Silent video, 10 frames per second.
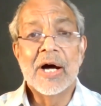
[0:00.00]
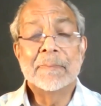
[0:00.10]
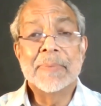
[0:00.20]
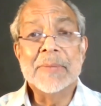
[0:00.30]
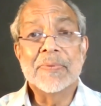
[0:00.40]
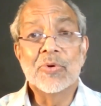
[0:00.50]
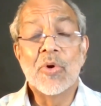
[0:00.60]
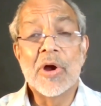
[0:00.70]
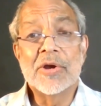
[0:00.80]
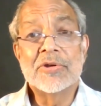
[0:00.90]
uh, people
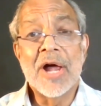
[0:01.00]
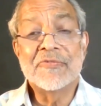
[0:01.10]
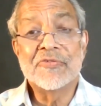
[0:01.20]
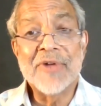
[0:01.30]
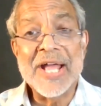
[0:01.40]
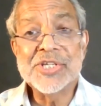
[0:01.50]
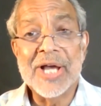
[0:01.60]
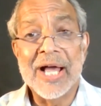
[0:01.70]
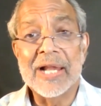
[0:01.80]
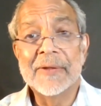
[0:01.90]
who are not
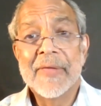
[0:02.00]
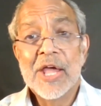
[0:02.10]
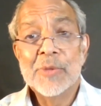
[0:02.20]
fragile,